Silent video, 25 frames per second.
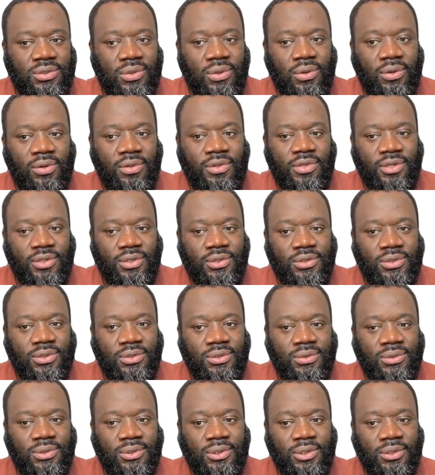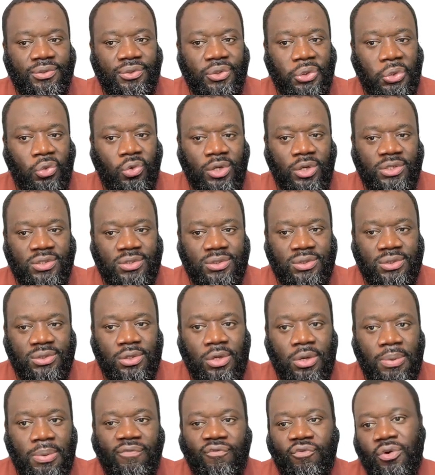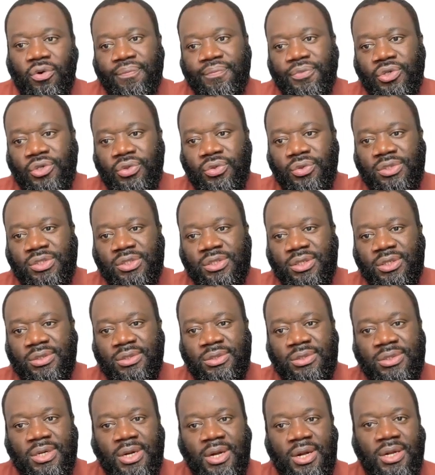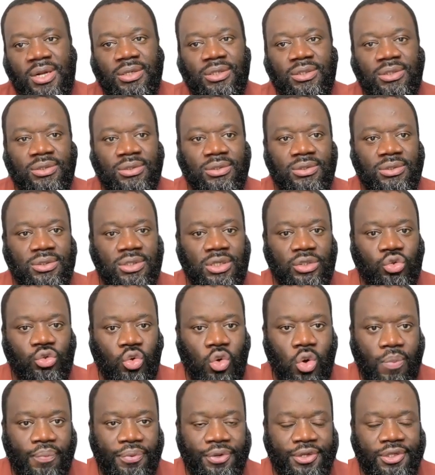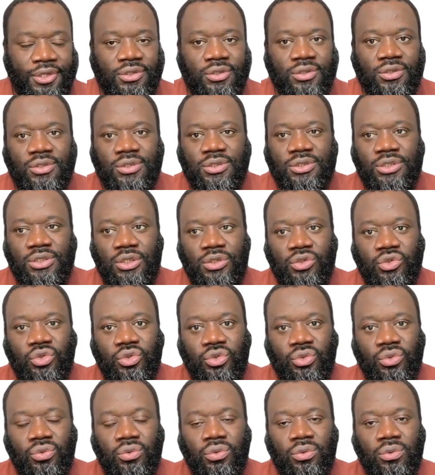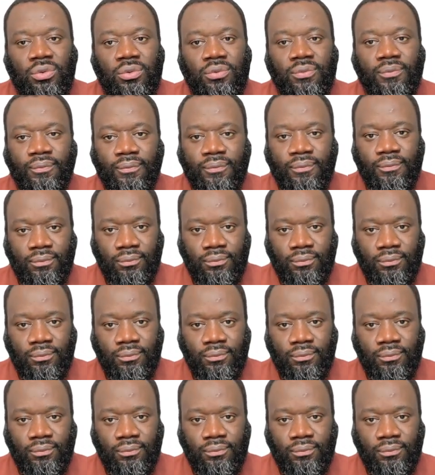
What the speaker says: All these requests come from users, and network operators need to